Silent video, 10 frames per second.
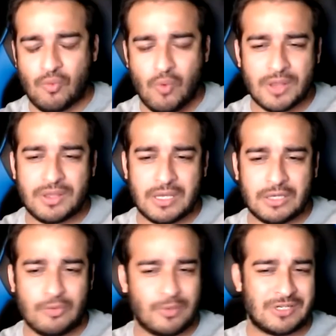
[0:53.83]
one thing
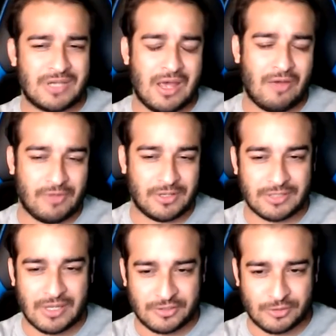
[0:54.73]
you must have
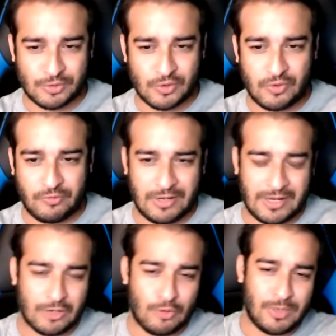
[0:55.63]
is some sort of like,